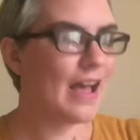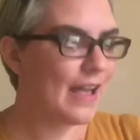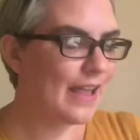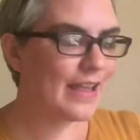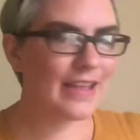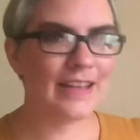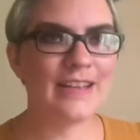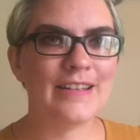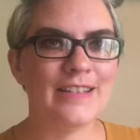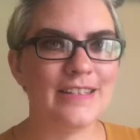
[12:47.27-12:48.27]
It
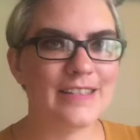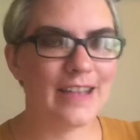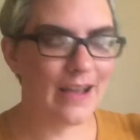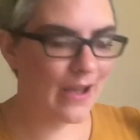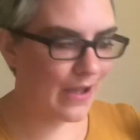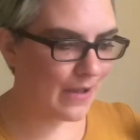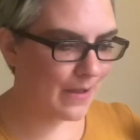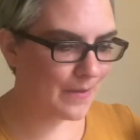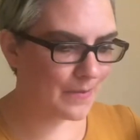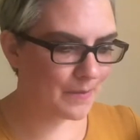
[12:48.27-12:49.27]
is
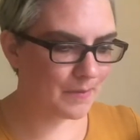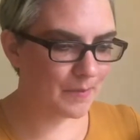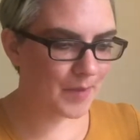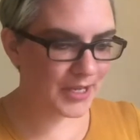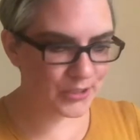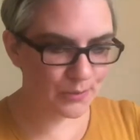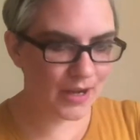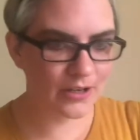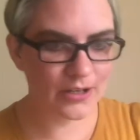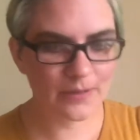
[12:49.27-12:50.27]
my
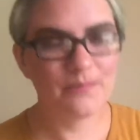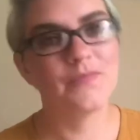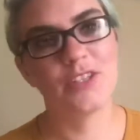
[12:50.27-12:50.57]
sweater,